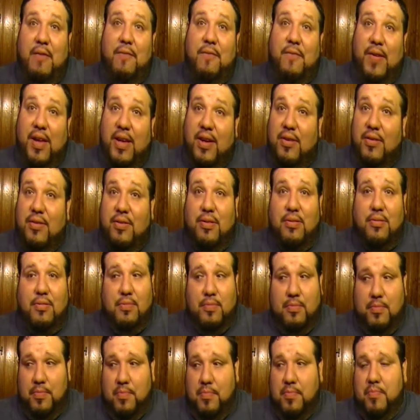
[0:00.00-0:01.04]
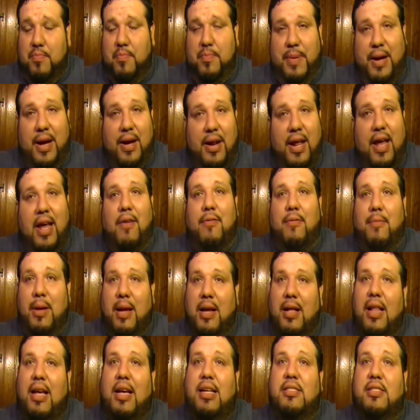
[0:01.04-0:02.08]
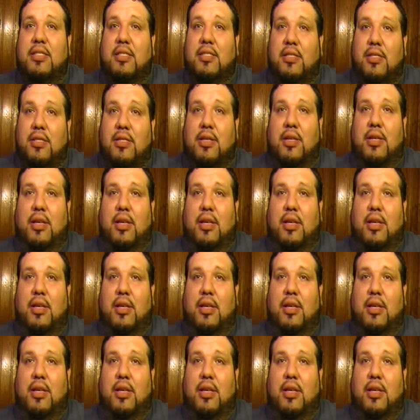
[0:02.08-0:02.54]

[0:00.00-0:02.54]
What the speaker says: failed about half of my classes.